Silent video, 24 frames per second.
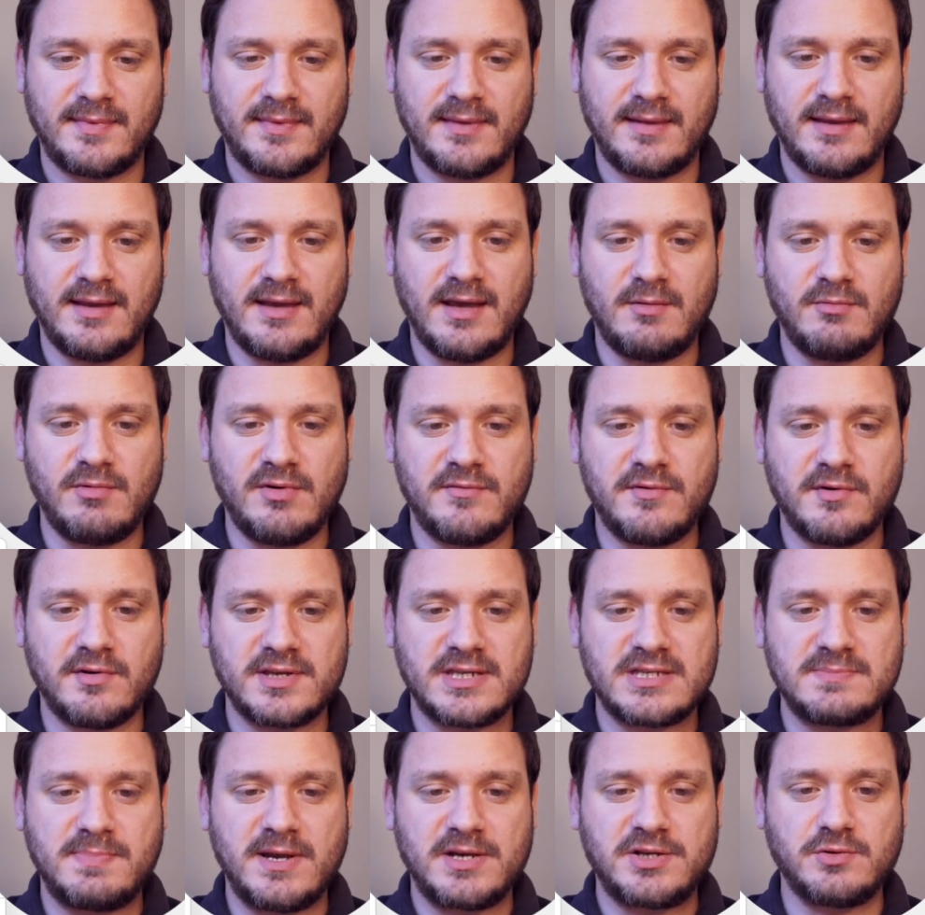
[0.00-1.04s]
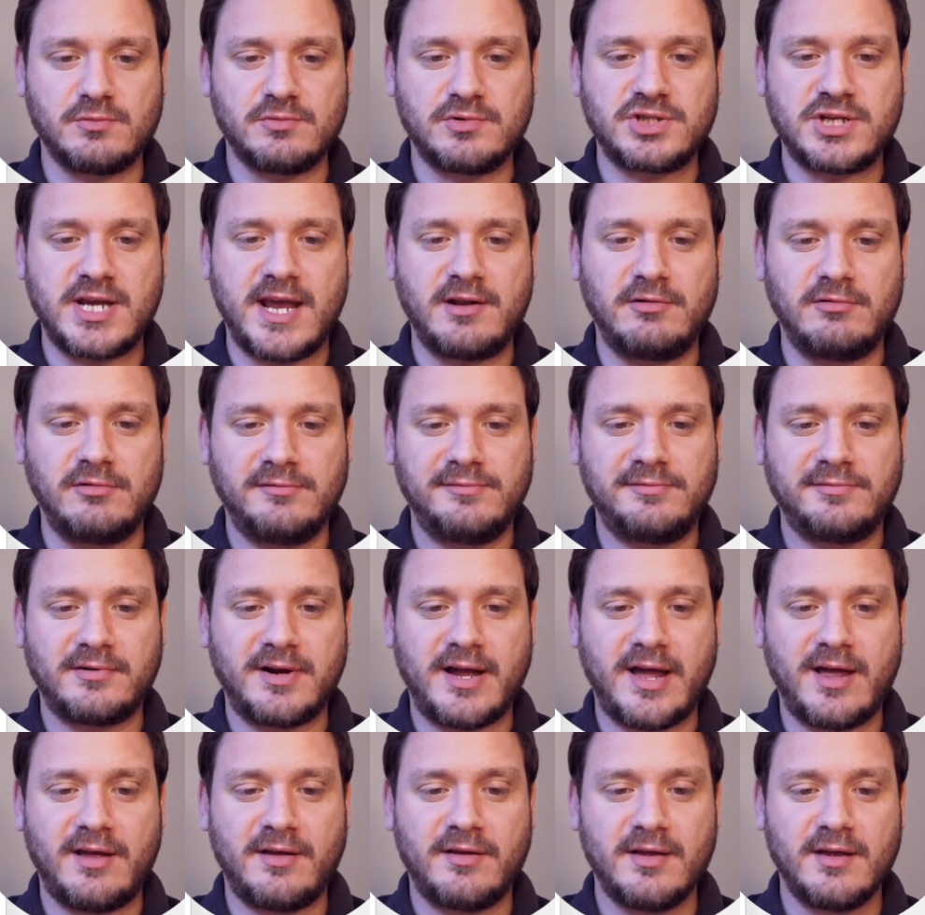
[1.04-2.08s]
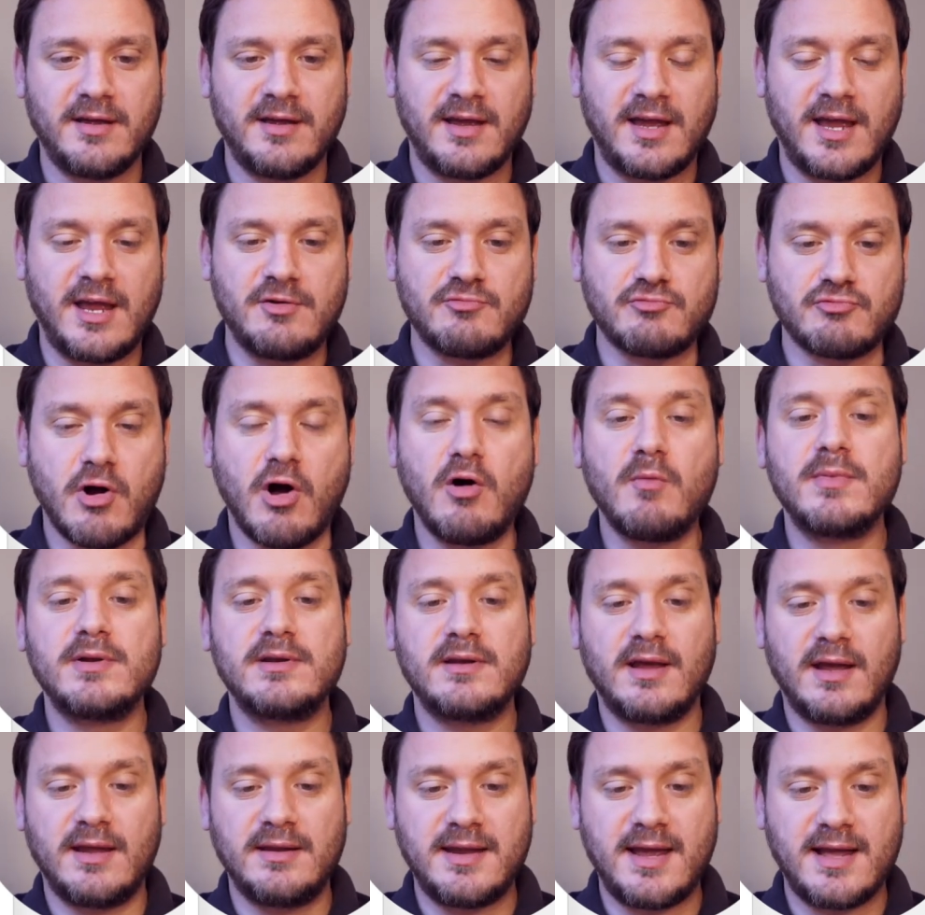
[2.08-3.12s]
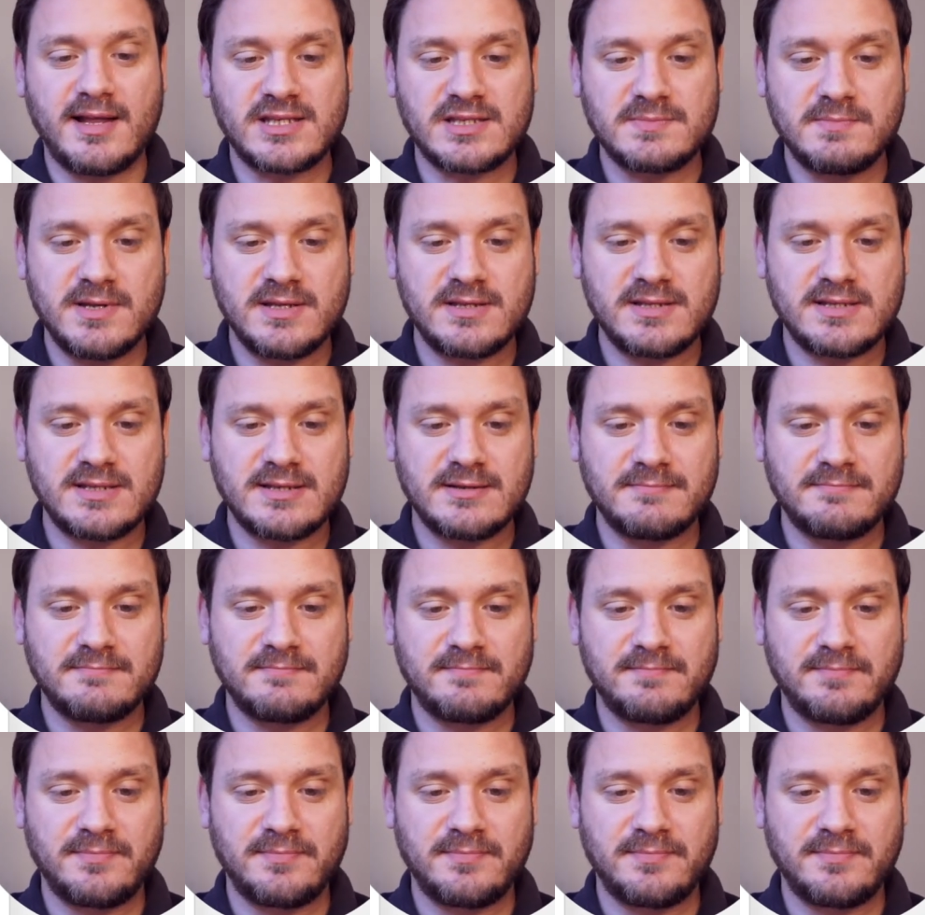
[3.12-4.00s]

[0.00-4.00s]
And we've got a special channel for our enrollment announcements.